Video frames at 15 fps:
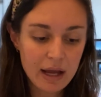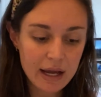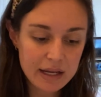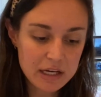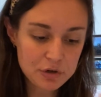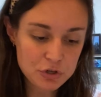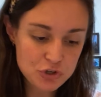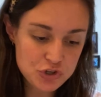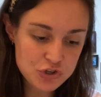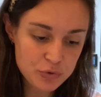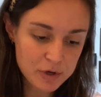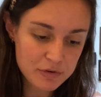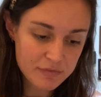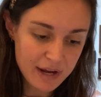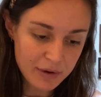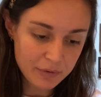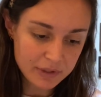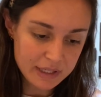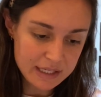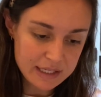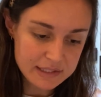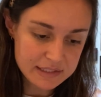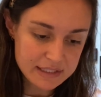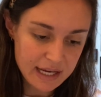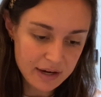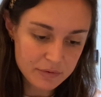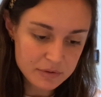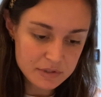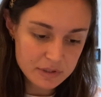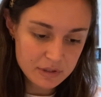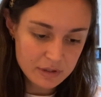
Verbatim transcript: I hear a short vowel e sound.